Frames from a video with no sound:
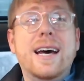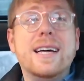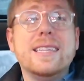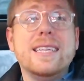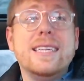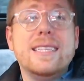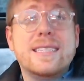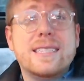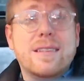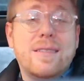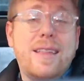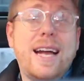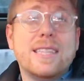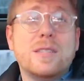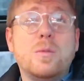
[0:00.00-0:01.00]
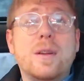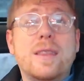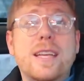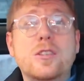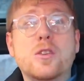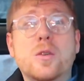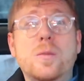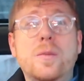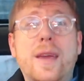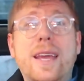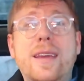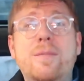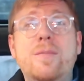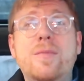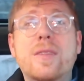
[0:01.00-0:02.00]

At least that's what they told me.